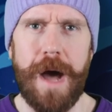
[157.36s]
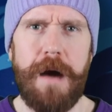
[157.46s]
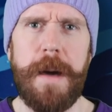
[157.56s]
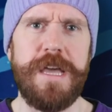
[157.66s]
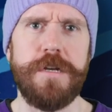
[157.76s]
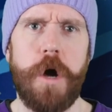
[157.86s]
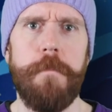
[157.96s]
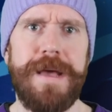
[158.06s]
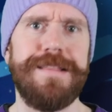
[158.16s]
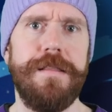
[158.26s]
How about you don't
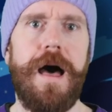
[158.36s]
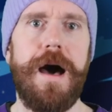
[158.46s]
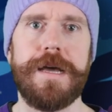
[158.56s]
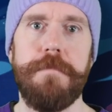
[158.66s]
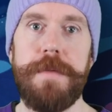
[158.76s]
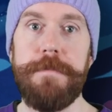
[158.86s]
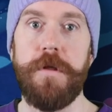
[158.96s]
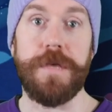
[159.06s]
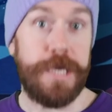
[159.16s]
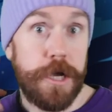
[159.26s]
pick the lock and
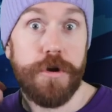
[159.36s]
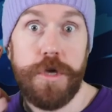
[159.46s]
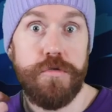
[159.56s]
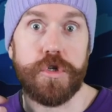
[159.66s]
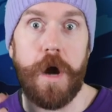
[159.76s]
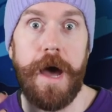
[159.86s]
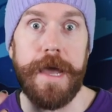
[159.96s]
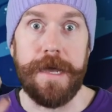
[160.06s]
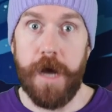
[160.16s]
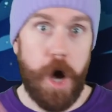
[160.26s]
people hear you trying?